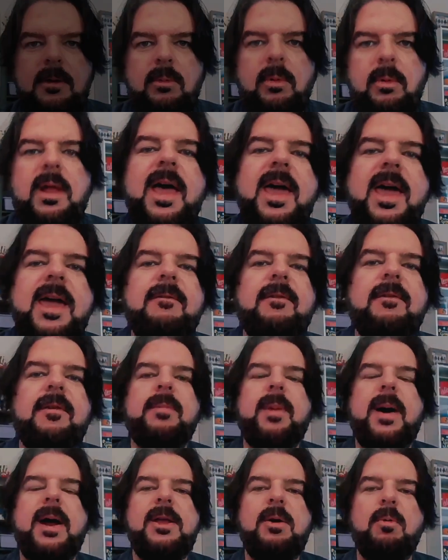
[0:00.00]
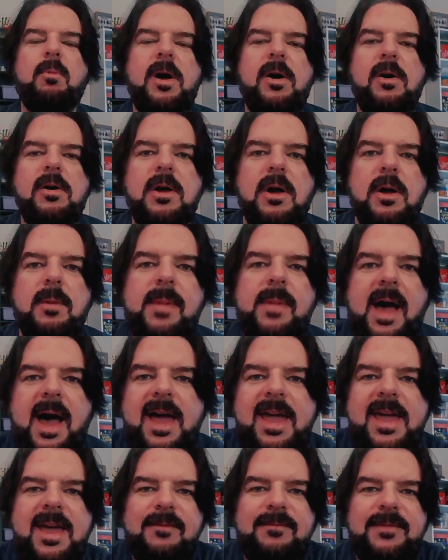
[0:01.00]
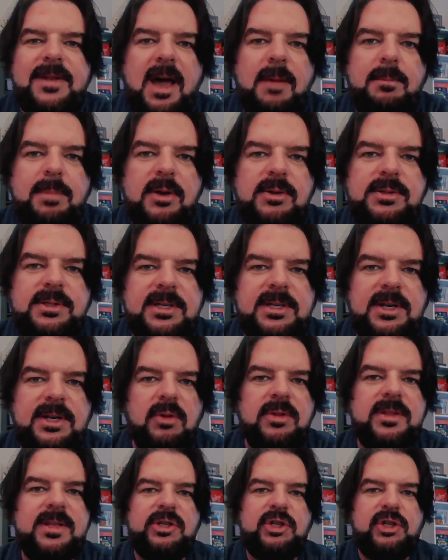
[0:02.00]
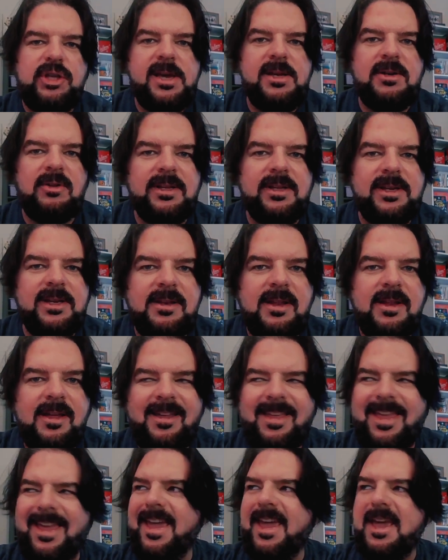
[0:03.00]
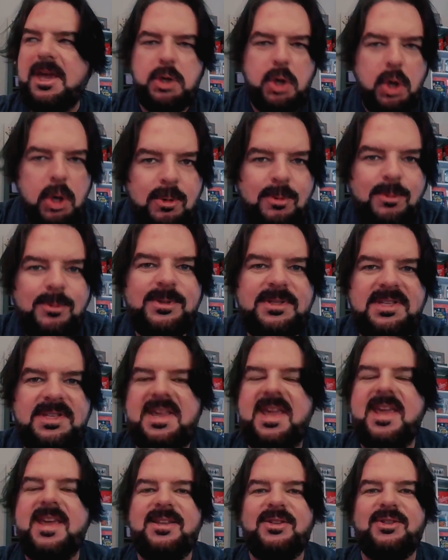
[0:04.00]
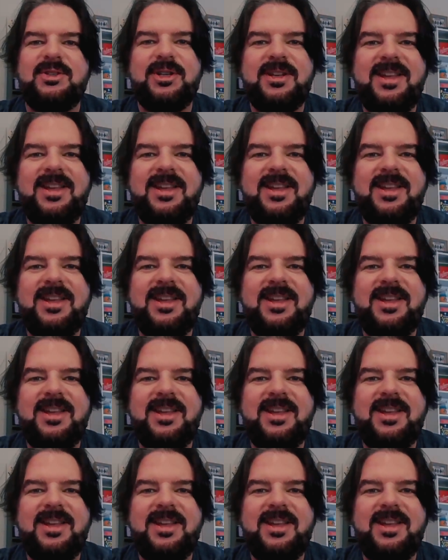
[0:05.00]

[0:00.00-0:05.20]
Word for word: Well, hey everybody, welcome. I have not posted on this channel in a coon's age,